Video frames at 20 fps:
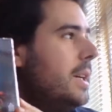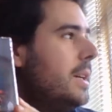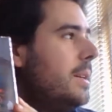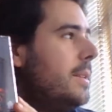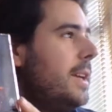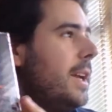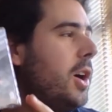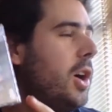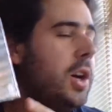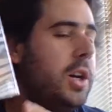
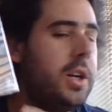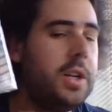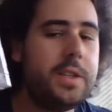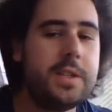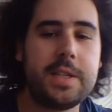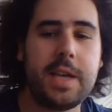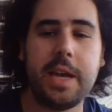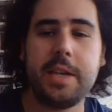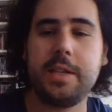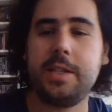
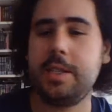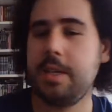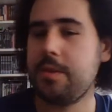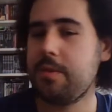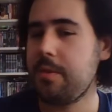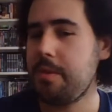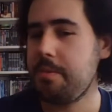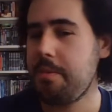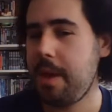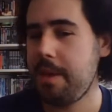because I still
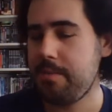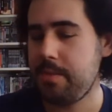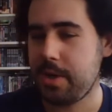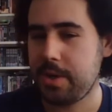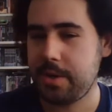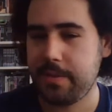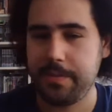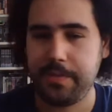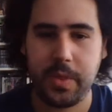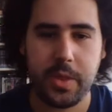
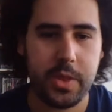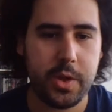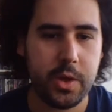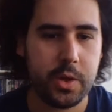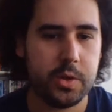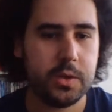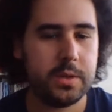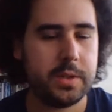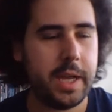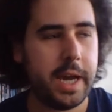remember,
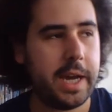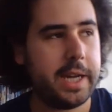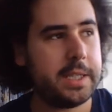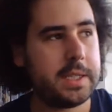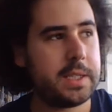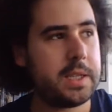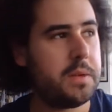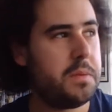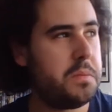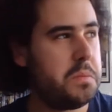though that